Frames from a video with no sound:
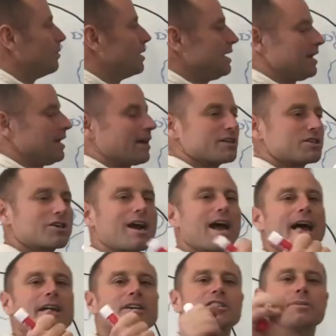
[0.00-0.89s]
weak
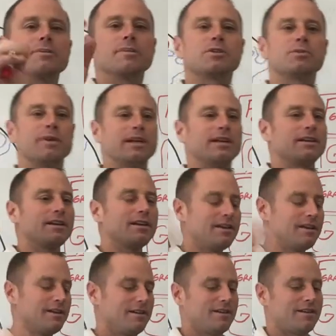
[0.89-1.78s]
attraction between
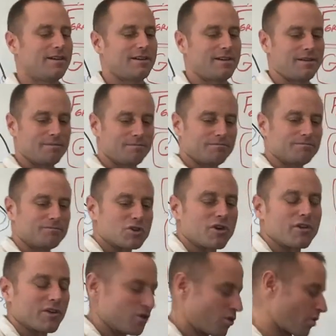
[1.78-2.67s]
um,
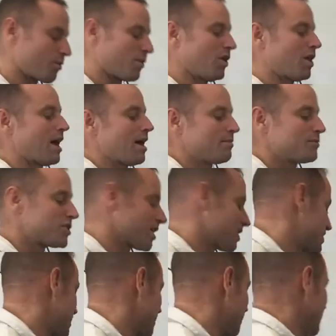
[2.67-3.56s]
sort of normal
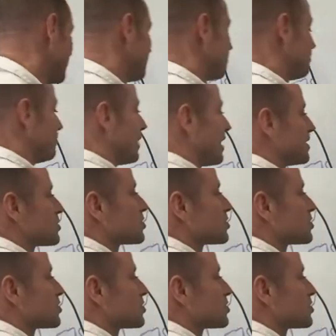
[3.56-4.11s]
objects that we might